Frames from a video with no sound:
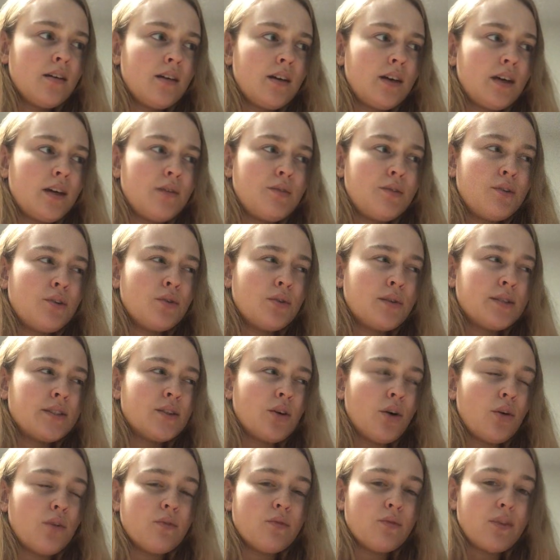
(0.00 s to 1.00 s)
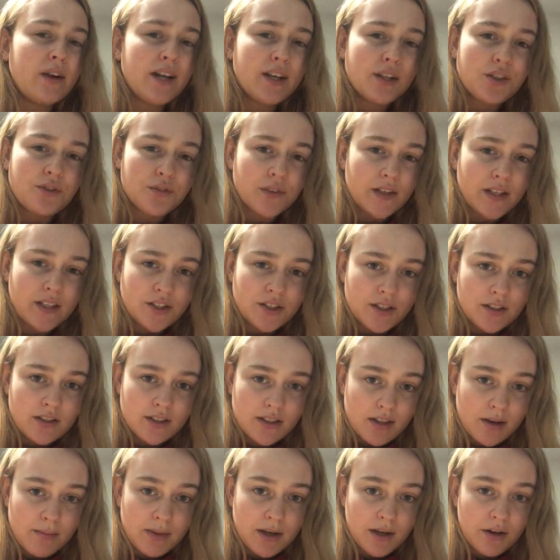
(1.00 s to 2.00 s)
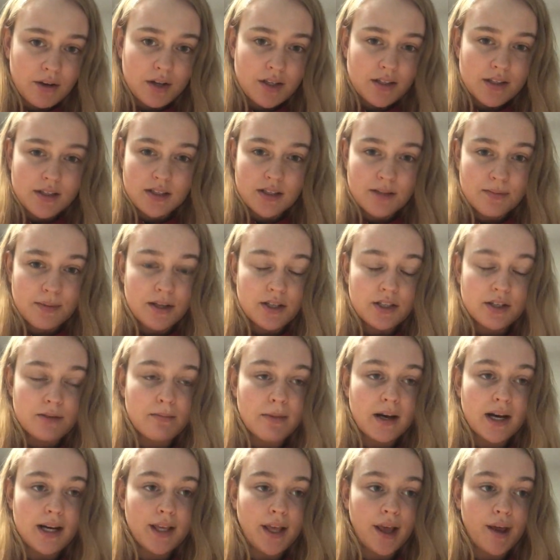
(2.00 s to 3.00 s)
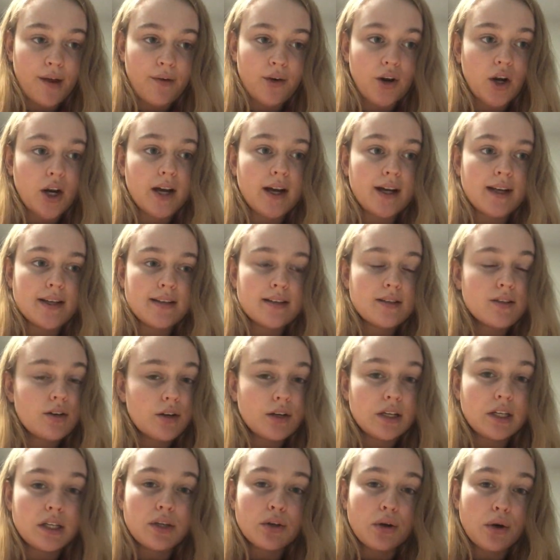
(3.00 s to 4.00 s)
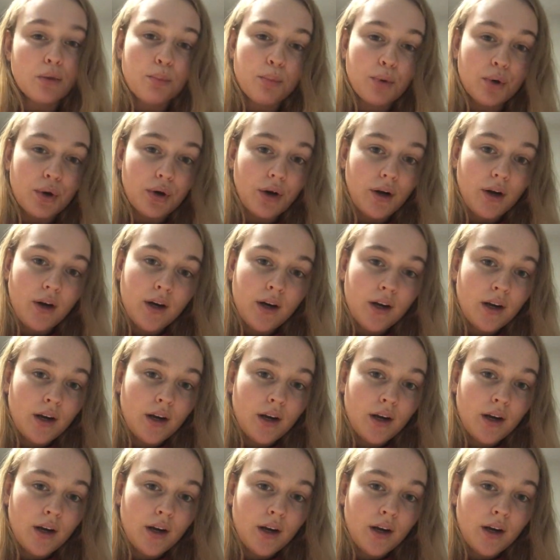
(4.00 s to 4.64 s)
even though it's not rich in some areas, and especially in my area, it's certainly not poor.